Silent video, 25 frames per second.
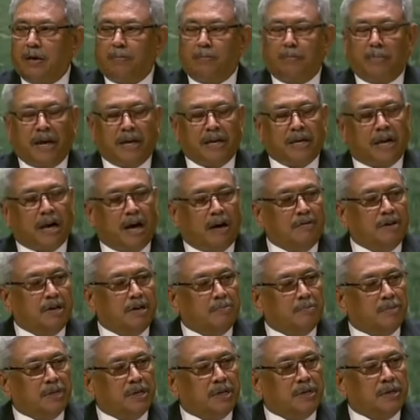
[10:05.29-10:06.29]
my
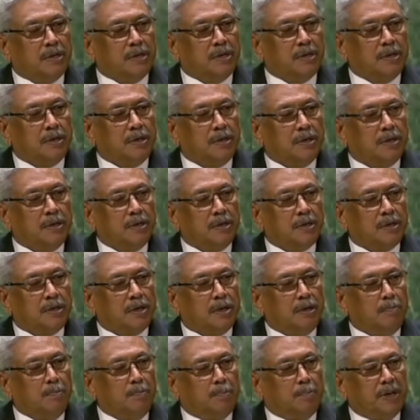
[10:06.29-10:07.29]
government
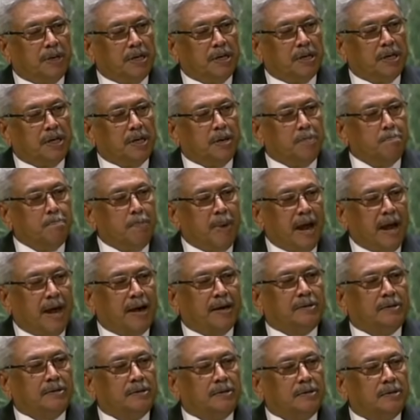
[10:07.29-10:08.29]
completely
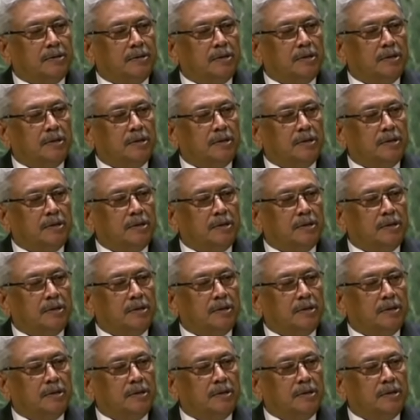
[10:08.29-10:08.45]
banned